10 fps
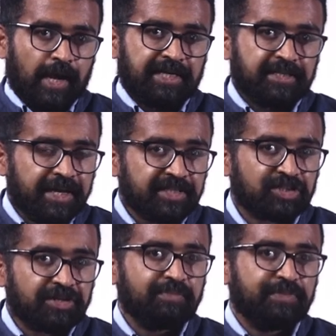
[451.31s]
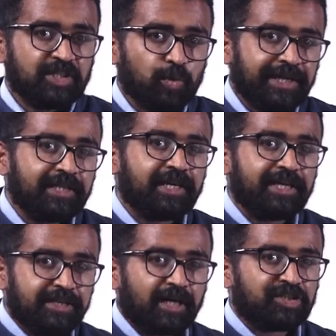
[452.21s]
at the history between the
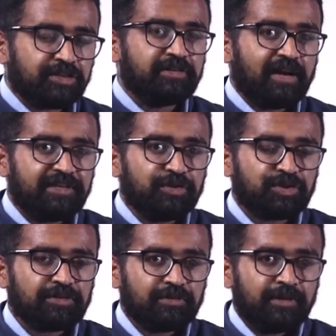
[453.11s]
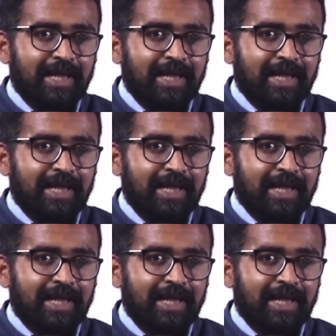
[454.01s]
Industrial Revolution